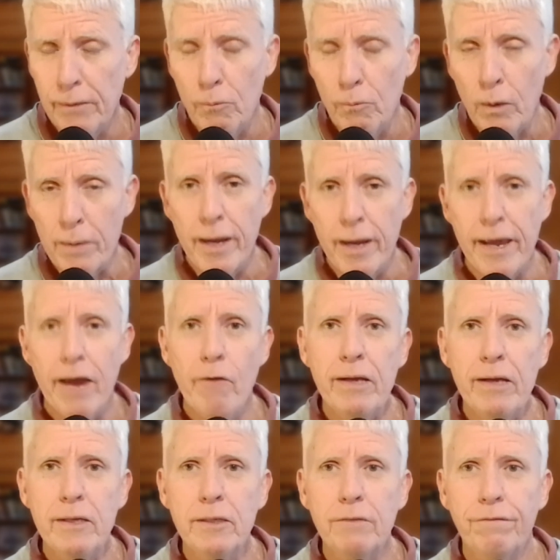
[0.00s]
one of my
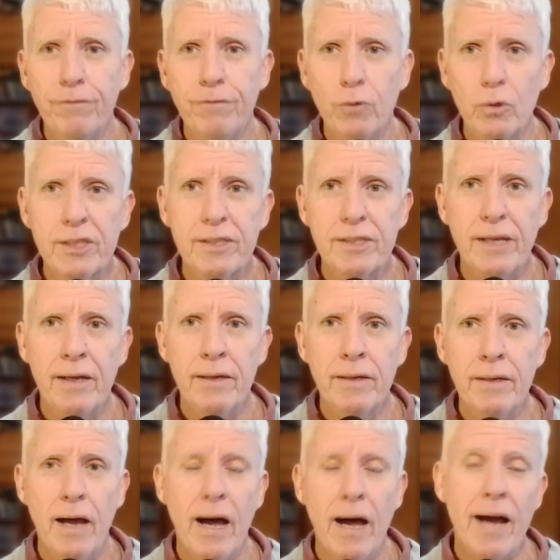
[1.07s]
areas, full
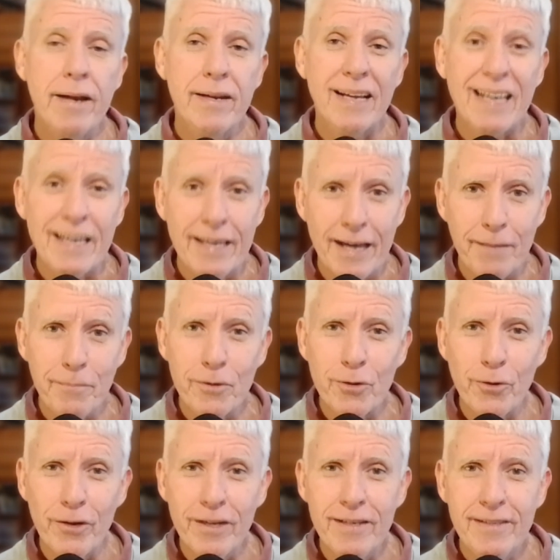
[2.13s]
sun, under gum
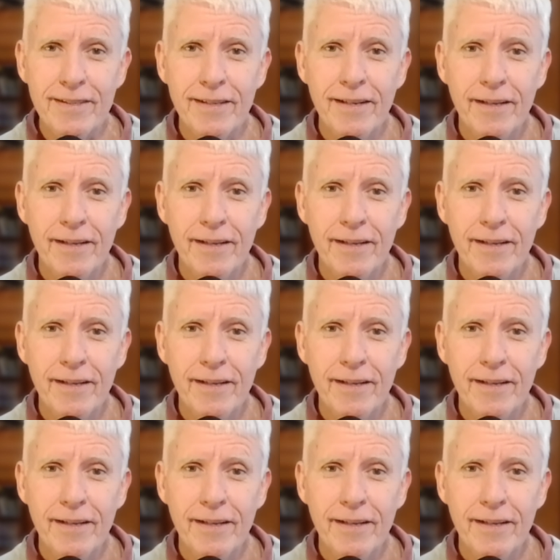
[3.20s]
trees.